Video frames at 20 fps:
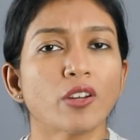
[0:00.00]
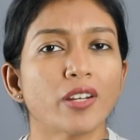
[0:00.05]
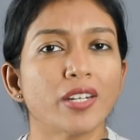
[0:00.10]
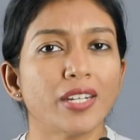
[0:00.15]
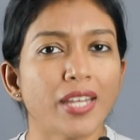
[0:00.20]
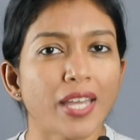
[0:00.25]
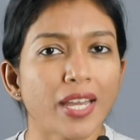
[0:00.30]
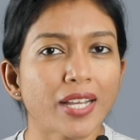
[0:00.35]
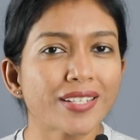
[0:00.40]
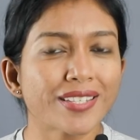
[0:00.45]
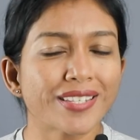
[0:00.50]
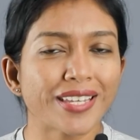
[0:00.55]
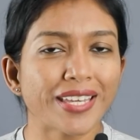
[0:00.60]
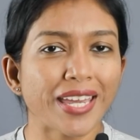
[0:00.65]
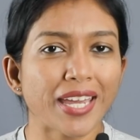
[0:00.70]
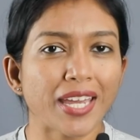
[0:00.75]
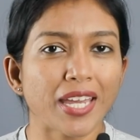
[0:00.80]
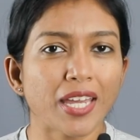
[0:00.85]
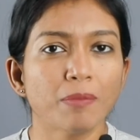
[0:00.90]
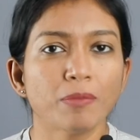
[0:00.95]
your next
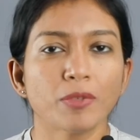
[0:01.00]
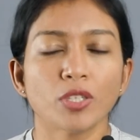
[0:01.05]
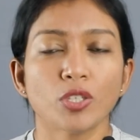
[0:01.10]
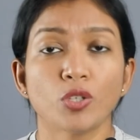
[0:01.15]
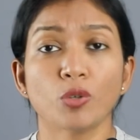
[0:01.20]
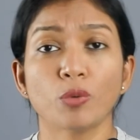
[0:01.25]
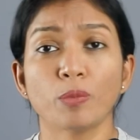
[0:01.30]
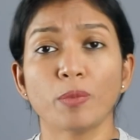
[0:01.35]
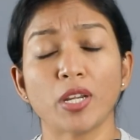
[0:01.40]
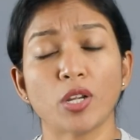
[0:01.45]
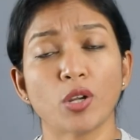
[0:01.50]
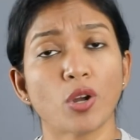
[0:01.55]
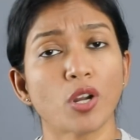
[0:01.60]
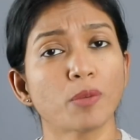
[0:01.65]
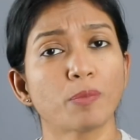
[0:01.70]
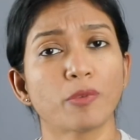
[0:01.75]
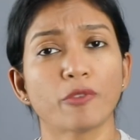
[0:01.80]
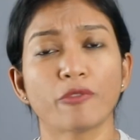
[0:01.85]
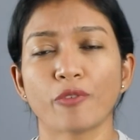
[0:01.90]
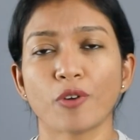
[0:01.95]
game, you may
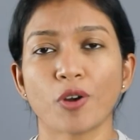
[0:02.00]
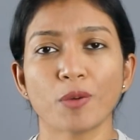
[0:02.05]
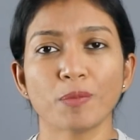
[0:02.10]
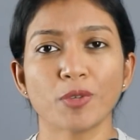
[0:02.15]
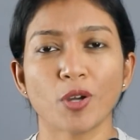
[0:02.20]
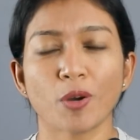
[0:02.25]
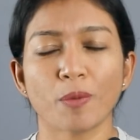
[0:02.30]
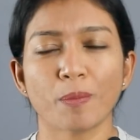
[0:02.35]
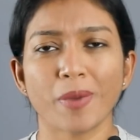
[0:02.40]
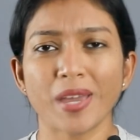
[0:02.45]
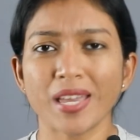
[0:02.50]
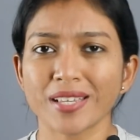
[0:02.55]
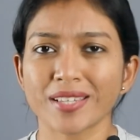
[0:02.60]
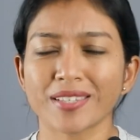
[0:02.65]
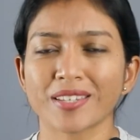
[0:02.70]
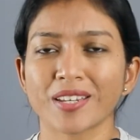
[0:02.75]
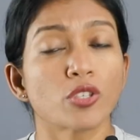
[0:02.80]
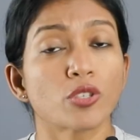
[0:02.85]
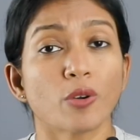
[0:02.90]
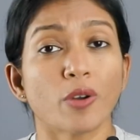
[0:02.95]
not perform your
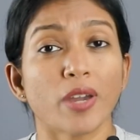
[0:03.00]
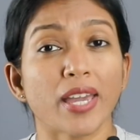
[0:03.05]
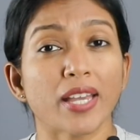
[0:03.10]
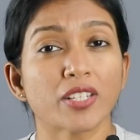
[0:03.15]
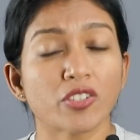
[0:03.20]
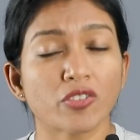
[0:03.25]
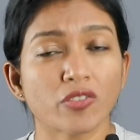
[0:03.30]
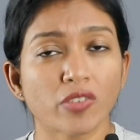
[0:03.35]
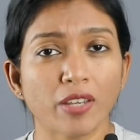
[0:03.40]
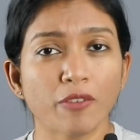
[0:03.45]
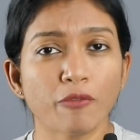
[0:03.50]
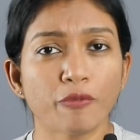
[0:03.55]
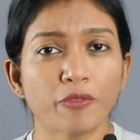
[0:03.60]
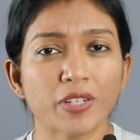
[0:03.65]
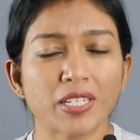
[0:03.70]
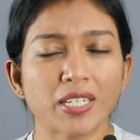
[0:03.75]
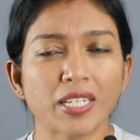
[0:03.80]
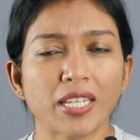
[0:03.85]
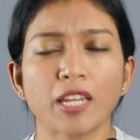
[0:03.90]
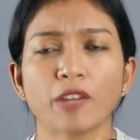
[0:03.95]
best. So extreme
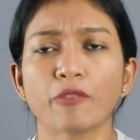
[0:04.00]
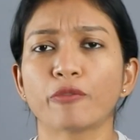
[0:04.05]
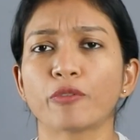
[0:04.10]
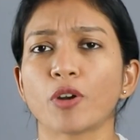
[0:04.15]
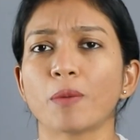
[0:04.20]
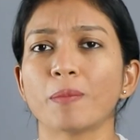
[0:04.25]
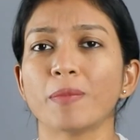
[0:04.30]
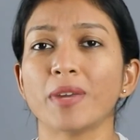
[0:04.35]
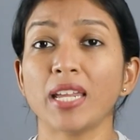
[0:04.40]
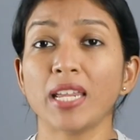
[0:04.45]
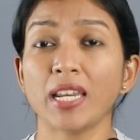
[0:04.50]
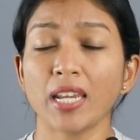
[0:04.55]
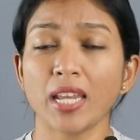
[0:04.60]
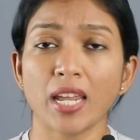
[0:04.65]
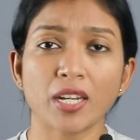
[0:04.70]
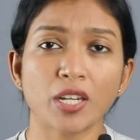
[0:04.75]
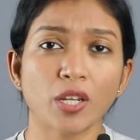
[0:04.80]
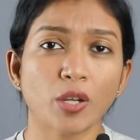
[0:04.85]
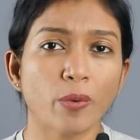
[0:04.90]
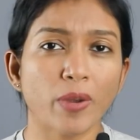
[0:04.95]
fatigue from
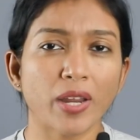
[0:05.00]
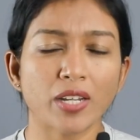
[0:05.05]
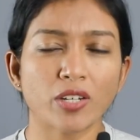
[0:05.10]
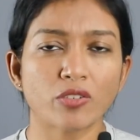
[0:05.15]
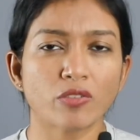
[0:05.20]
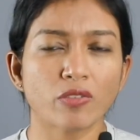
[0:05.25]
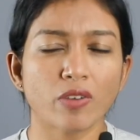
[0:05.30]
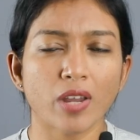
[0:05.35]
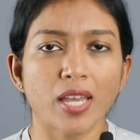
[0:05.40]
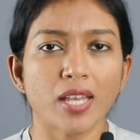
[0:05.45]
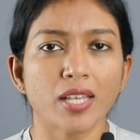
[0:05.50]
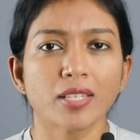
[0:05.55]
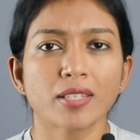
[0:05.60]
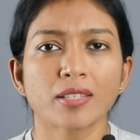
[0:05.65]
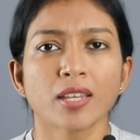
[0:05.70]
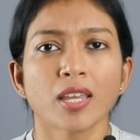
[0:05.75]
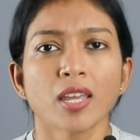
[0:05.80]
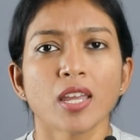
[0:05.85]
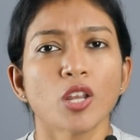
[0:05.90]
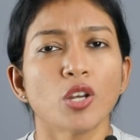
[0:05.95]
inadequate
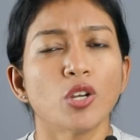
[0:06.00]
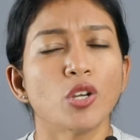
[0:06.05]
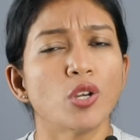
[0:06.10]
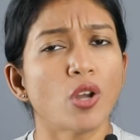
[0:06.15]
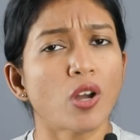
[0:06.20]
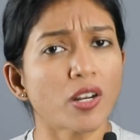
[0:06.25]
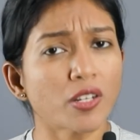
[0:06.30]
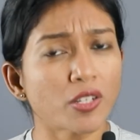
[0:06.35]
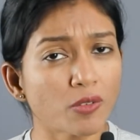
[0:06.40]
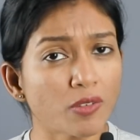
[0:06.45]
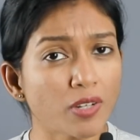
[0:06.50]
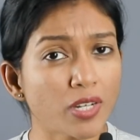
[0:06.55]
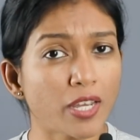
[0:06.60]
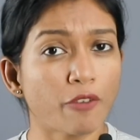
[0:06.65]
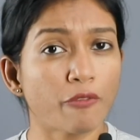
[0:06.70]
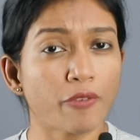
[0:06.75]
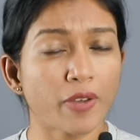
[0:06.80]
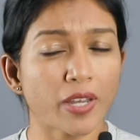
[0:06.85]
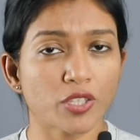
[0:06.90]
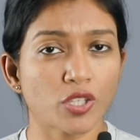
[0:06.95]
rest not
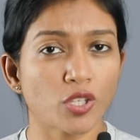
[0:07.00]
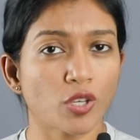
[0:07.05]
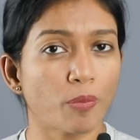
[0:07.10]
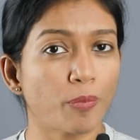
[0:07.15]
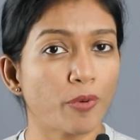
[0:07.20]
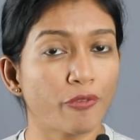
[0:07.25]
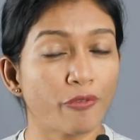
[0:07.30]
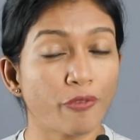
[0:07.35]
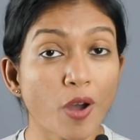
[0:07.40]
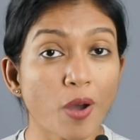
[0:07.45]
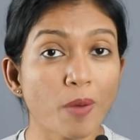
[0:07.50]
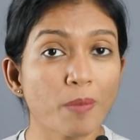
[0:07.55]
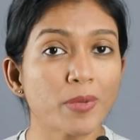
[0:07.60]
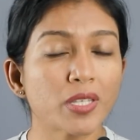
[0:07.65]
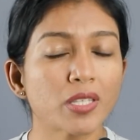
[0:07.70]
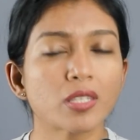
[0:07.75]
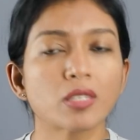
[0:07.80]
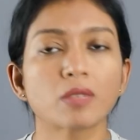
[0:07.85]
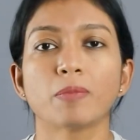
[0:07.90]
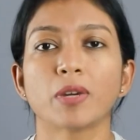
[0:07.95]
only affects your
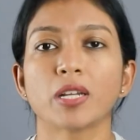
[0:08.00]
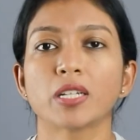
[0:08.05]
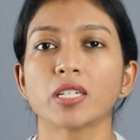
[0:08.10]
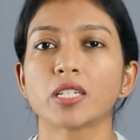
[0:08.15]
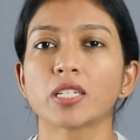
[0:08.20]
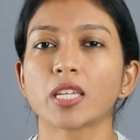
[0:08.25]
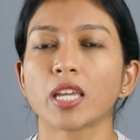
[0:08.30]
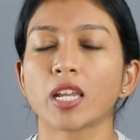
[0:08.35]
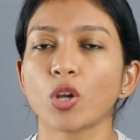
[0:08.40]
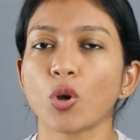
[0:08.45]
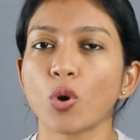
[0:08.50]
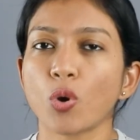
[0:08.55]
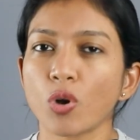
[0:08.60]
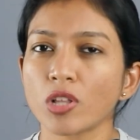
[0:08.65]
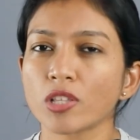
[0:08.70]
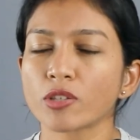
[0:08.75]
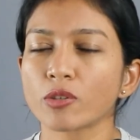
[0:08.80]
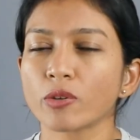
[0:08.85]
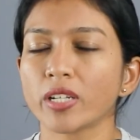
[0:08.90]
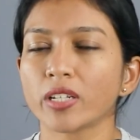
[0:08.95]
performance, but it can
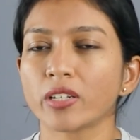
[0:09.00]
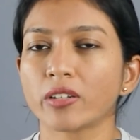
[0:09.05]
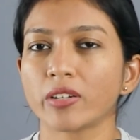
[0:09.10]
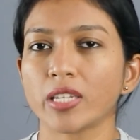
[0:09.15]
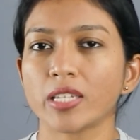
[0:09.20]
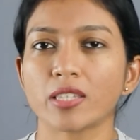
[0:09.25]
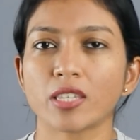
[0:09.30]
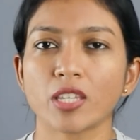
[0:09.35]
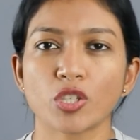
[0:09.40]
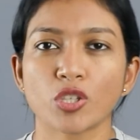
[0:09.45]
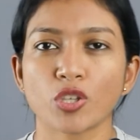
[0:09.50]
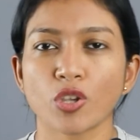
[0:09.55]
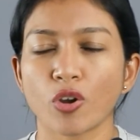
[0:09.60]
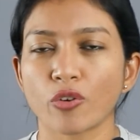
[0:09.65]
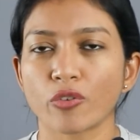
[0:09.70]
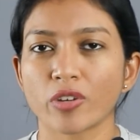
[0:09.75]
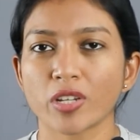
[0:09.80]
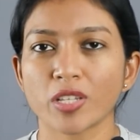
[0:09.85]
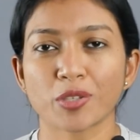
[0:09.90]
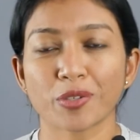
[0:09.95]
also increases
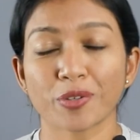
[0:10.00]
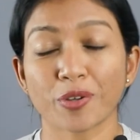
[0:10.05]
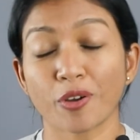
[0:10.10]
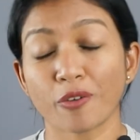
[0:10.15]
your risk